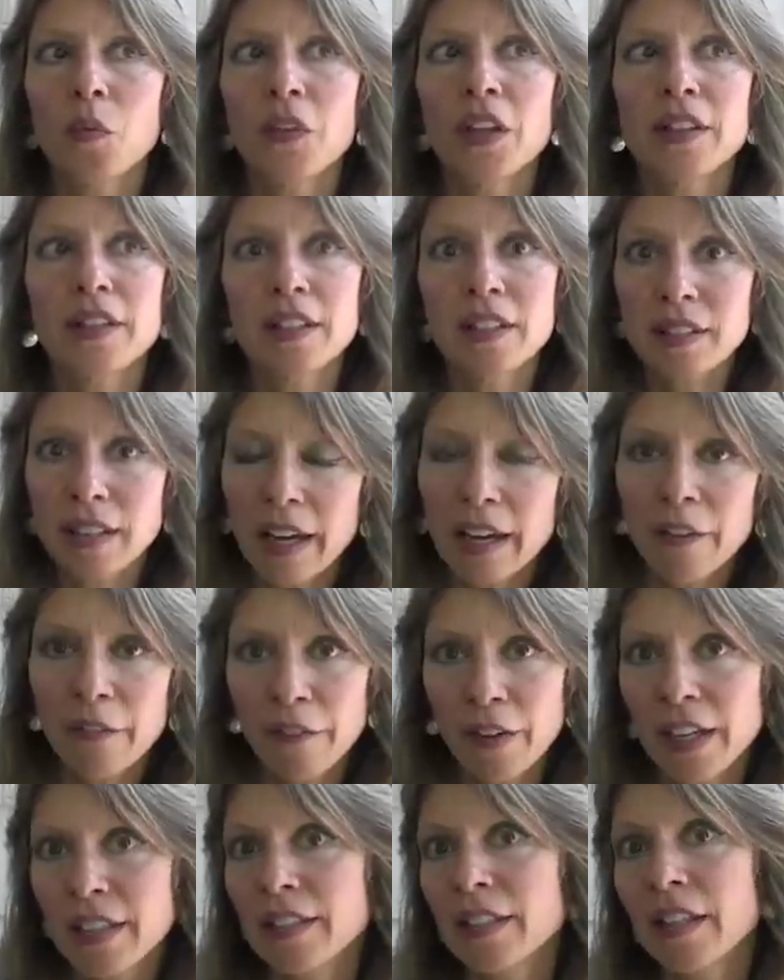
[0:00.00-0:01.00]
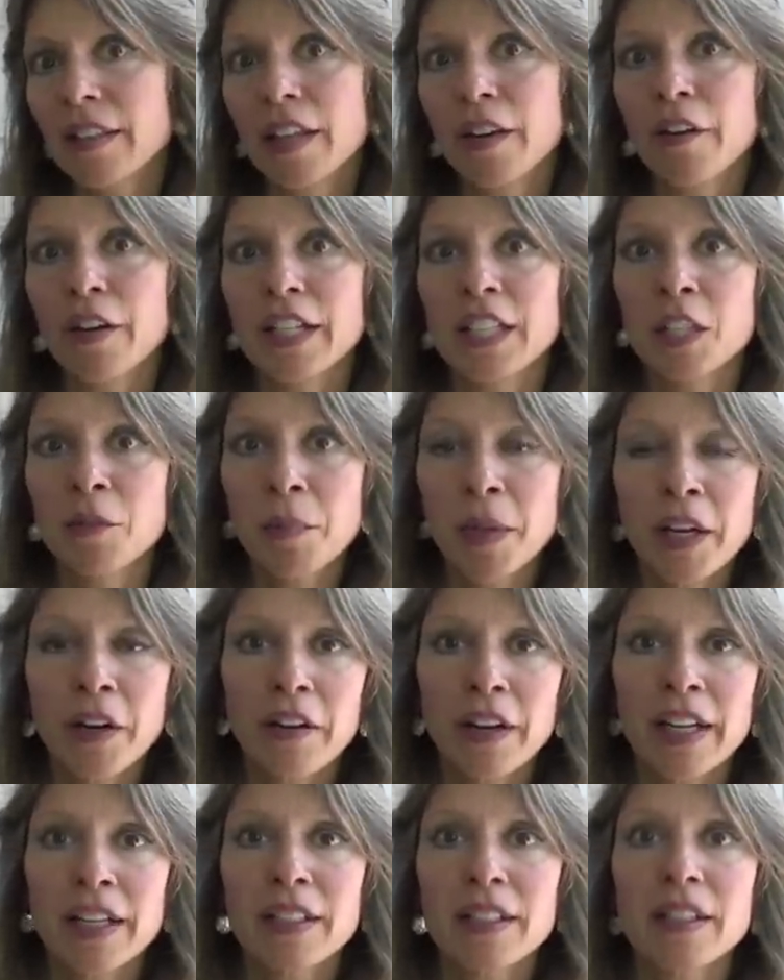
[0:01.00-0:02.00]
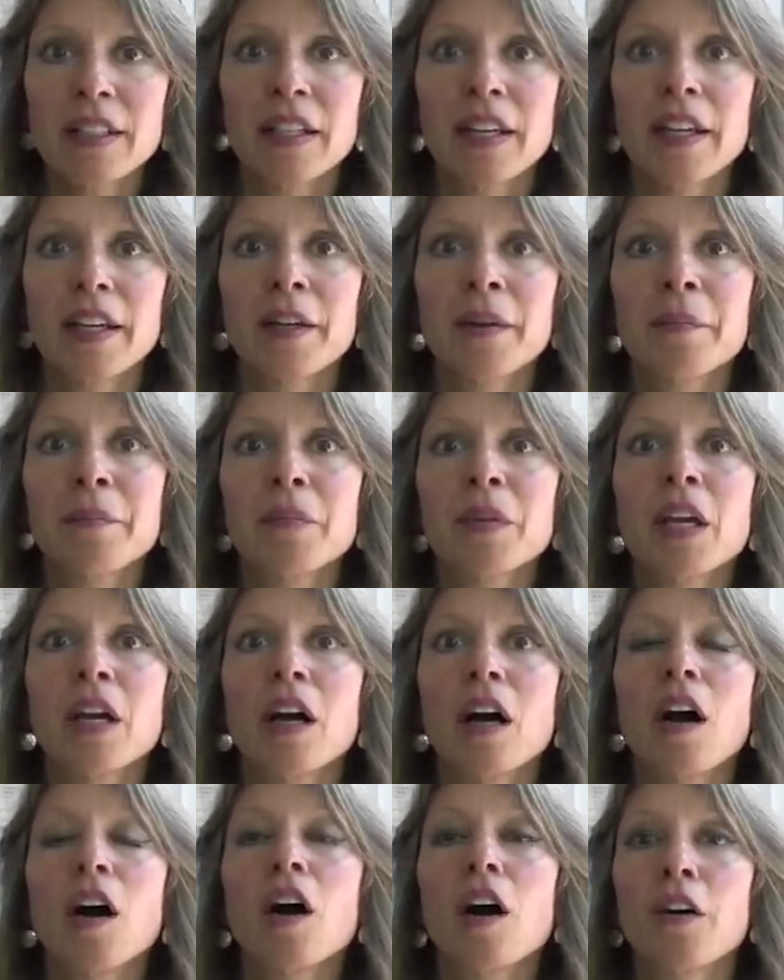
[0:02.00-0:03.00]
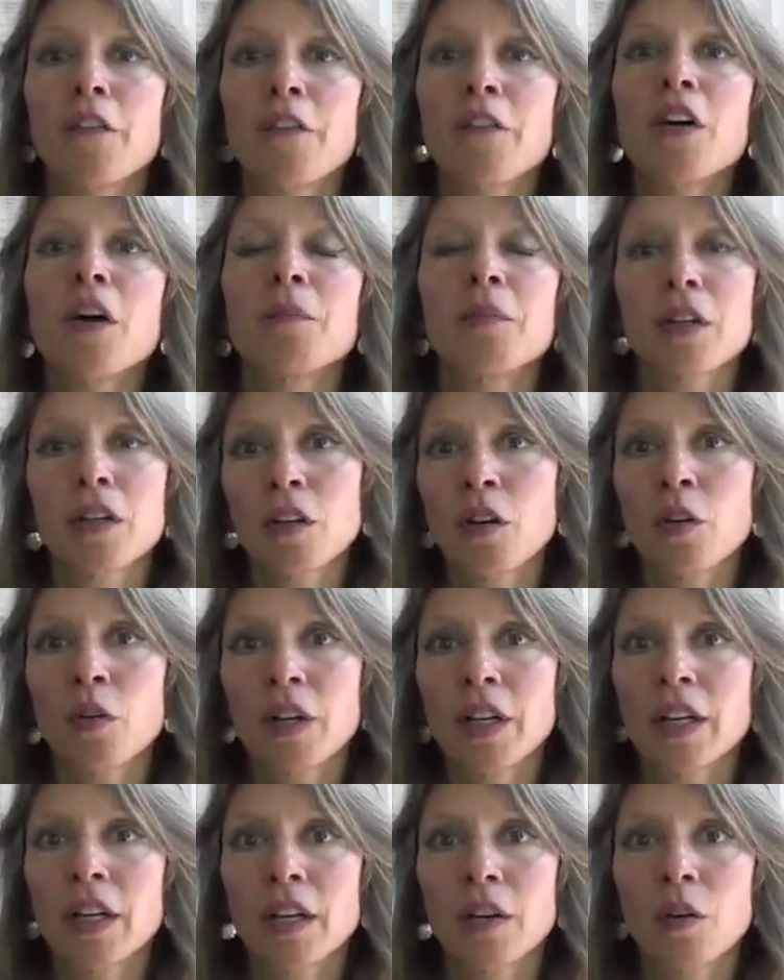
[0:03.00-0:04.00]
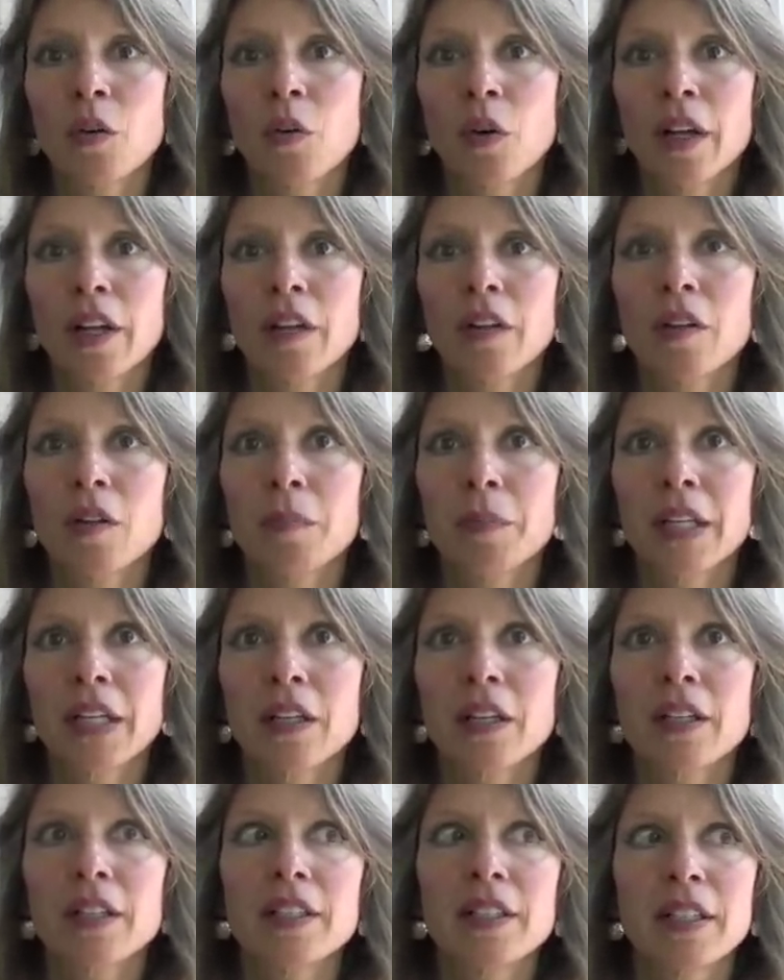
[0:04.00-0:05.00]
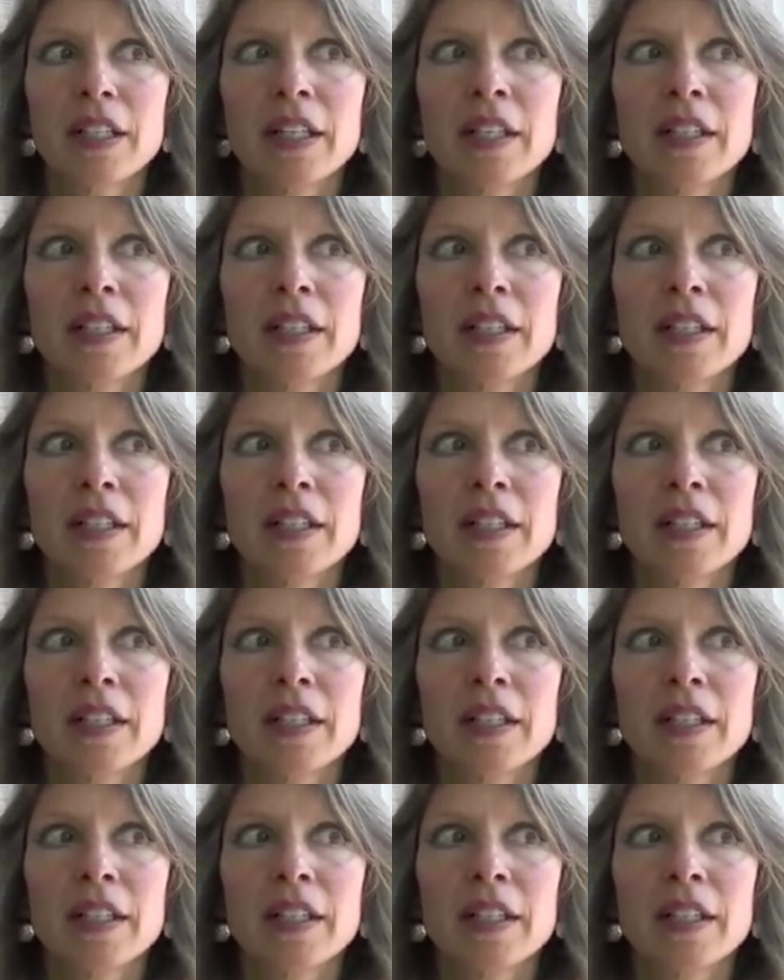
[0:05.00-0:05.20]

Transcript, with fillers: that the side effects that they're experiencing are from the coconut oil because